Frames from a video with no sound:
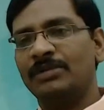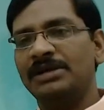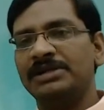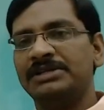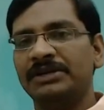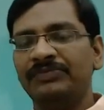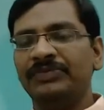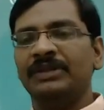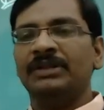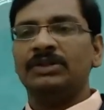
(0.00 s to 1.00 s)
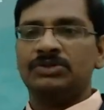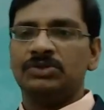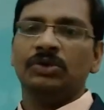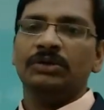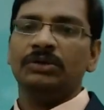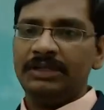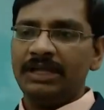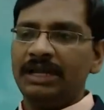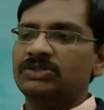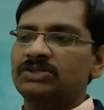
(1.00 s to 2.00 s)
condition. So
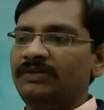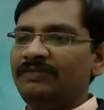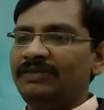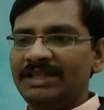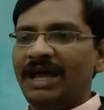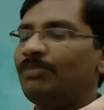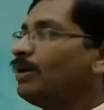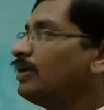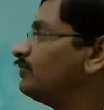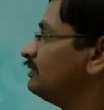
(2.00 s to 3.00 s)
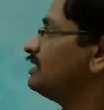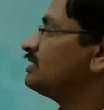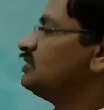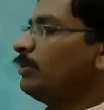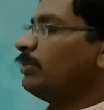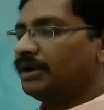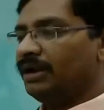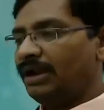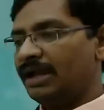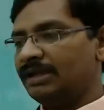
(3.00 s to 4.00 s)
then actually with the help of these
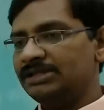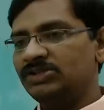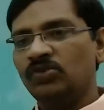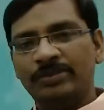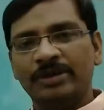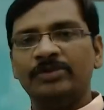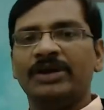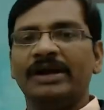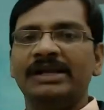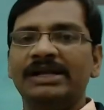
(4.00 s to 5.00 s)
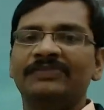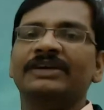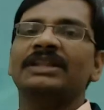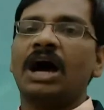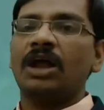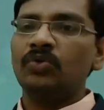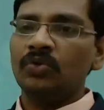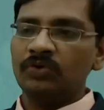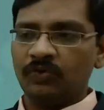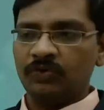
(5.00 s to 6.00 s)
geometrical angles, you will be able to identify the
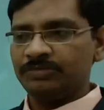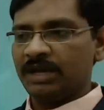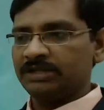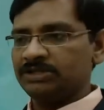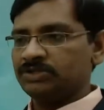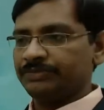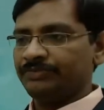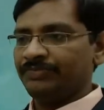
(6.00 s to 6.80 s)
unknown force magnitude.